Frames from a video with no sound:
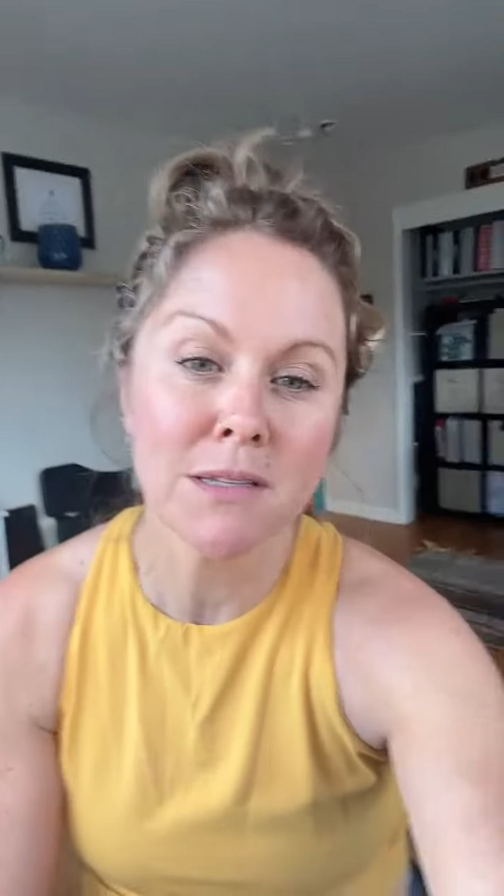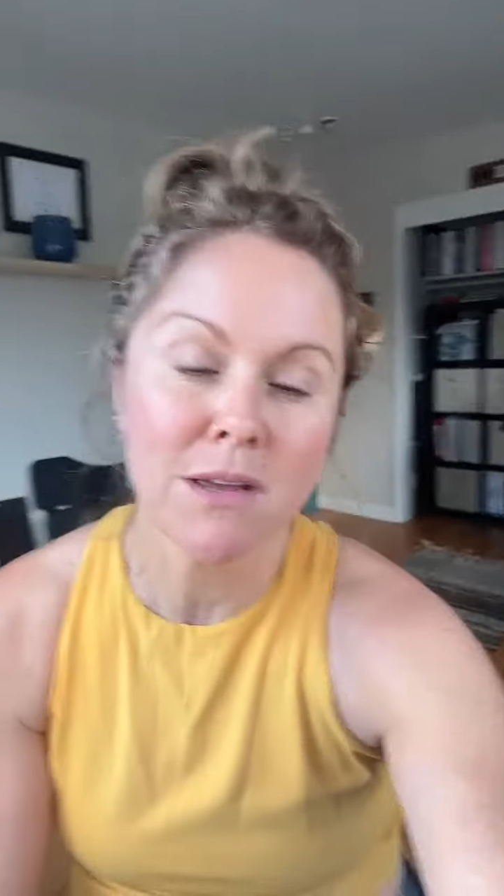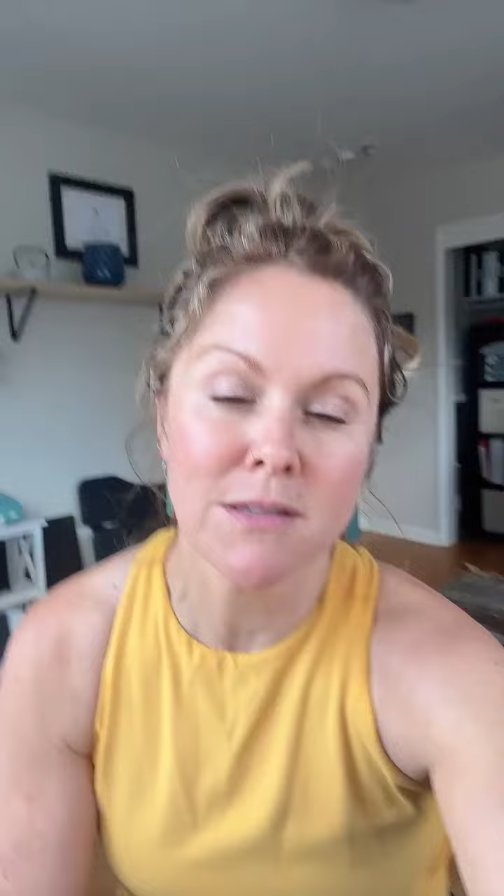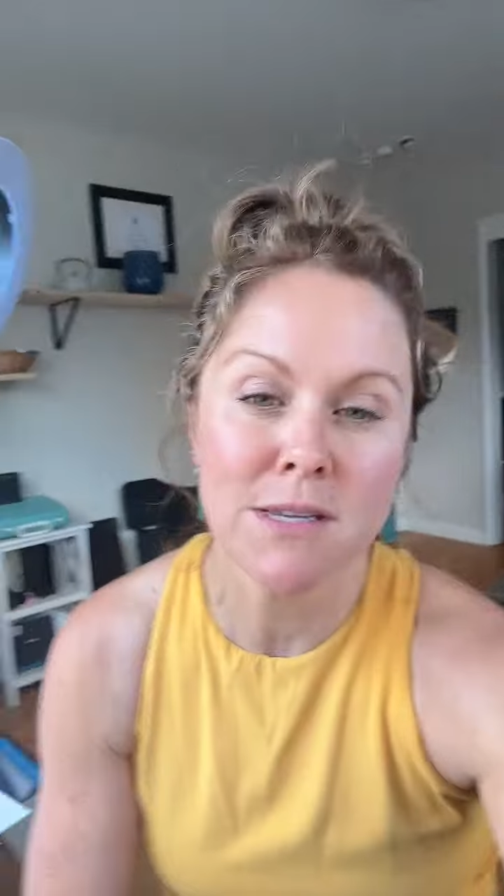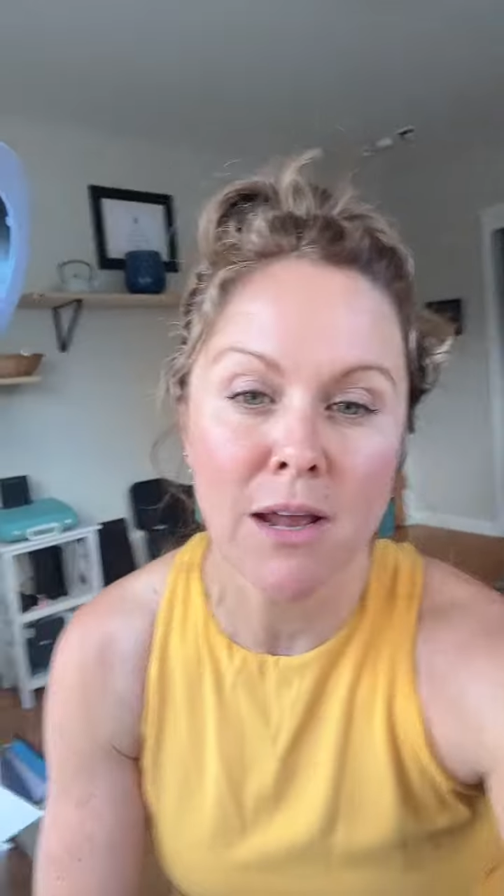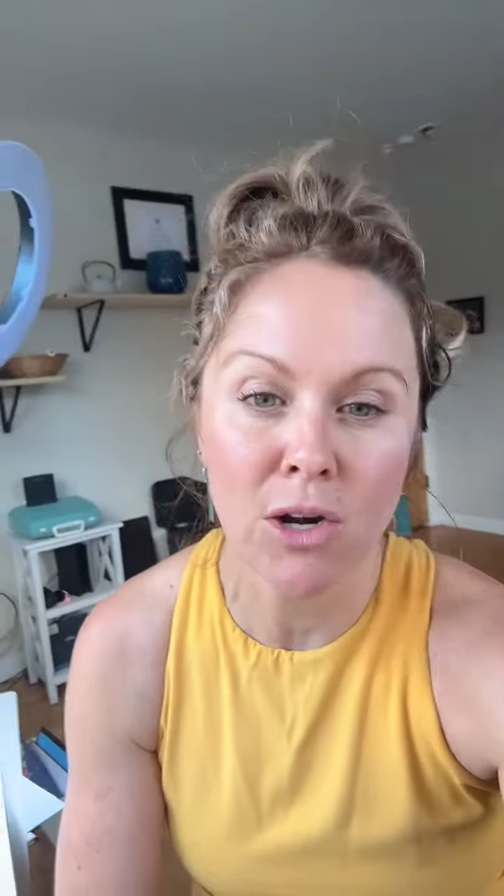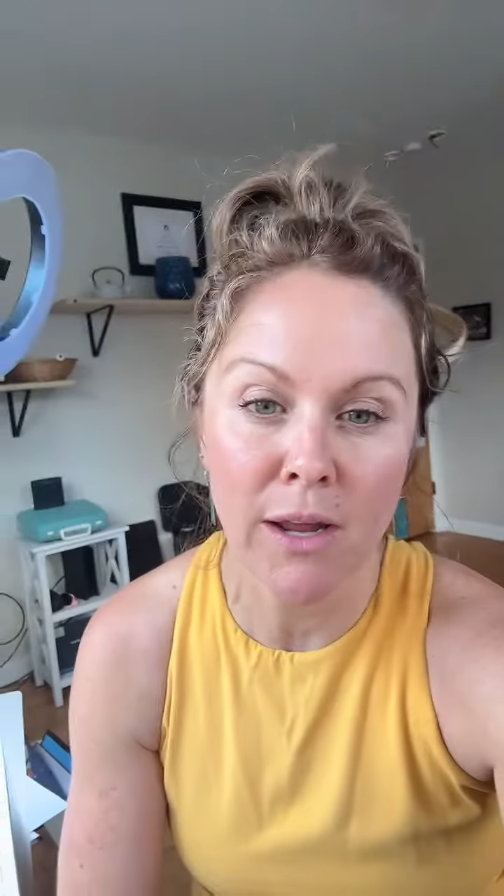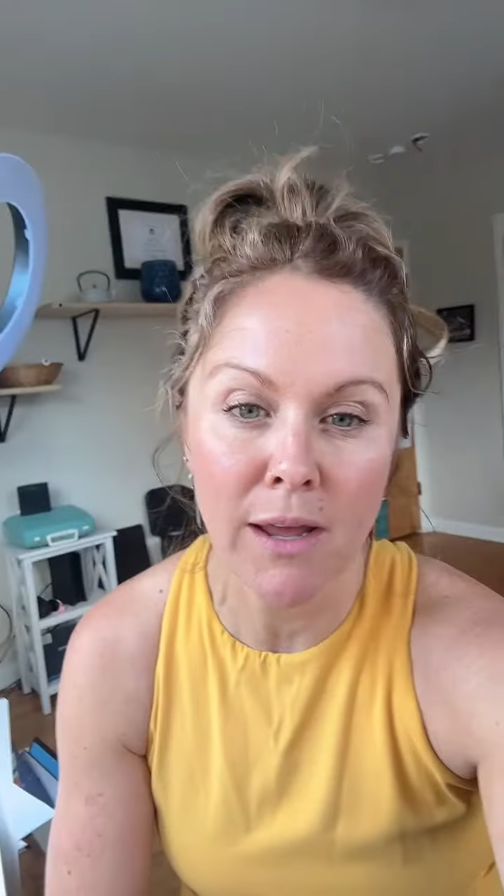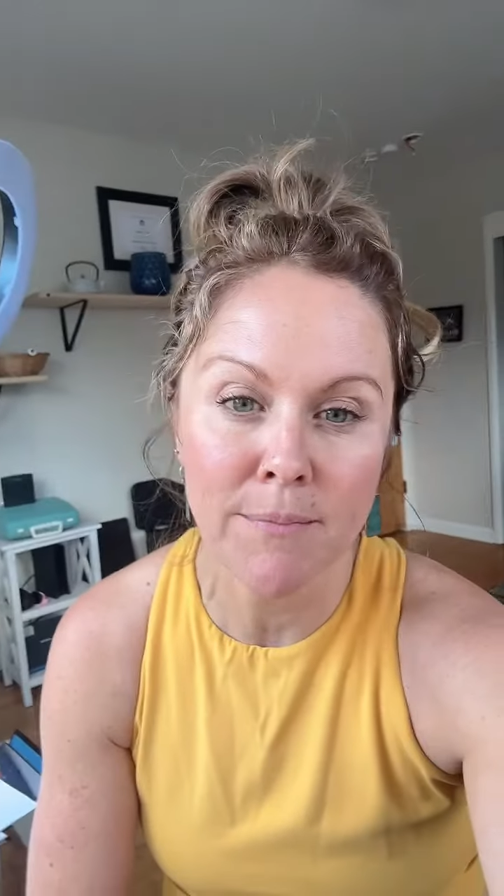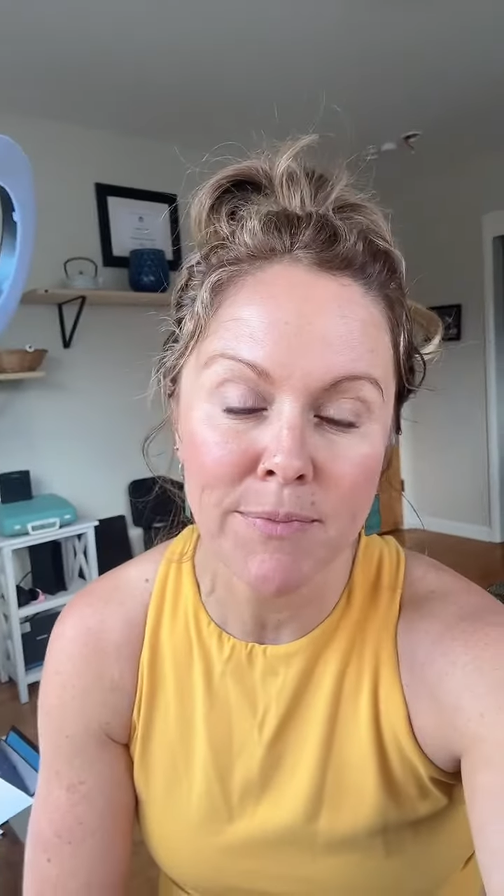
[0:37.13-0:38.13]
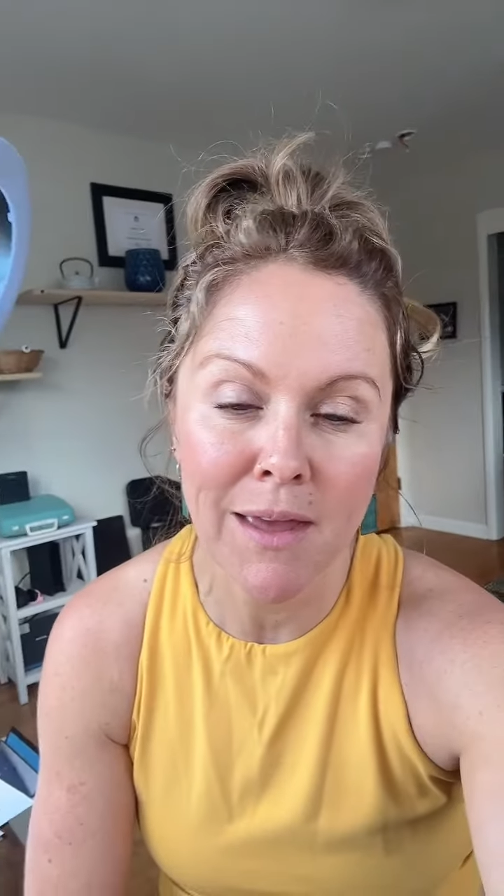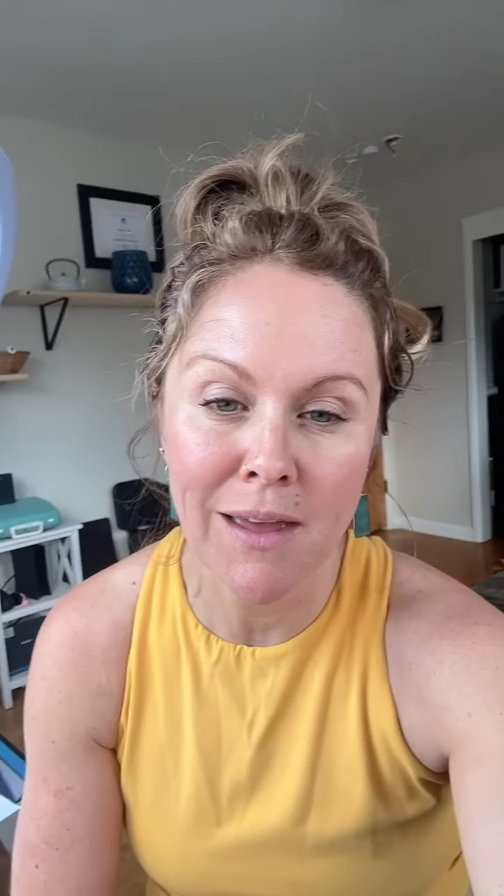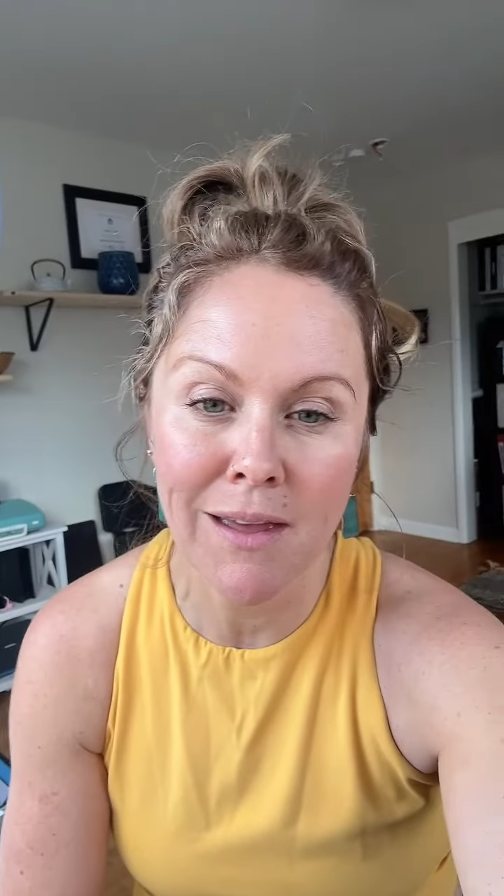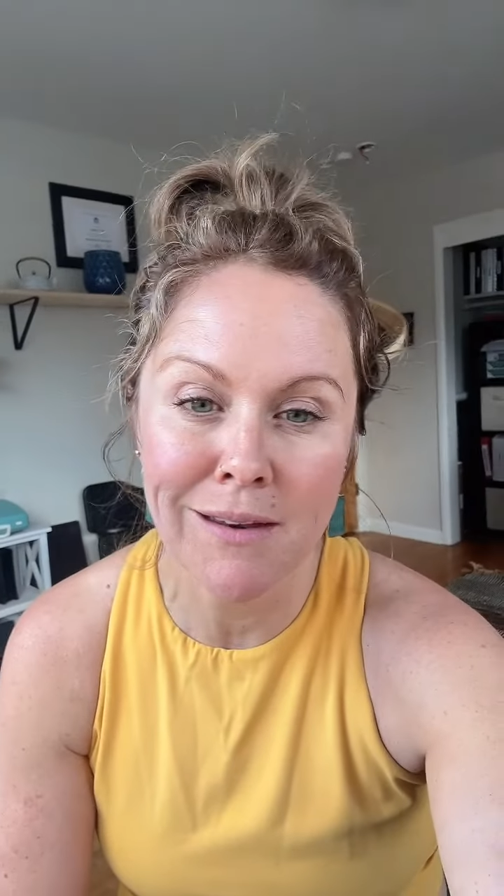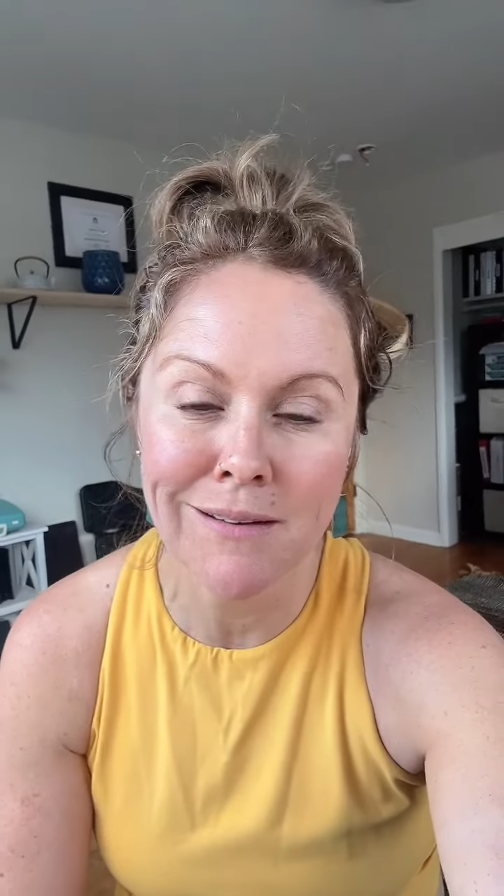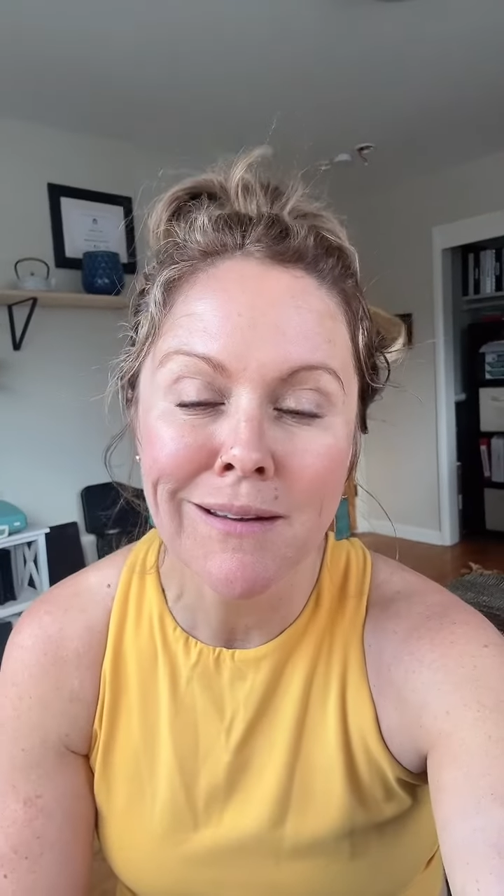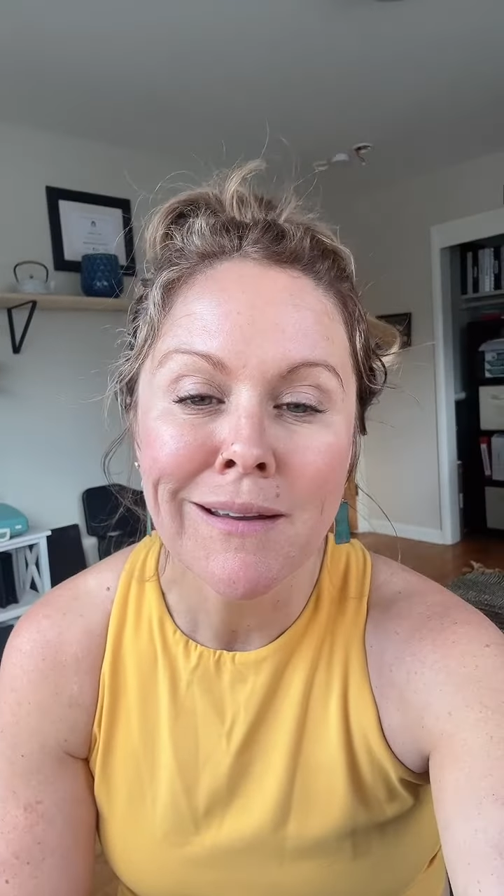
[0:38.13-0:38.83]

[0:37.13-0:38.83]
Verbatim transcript: on Saturday and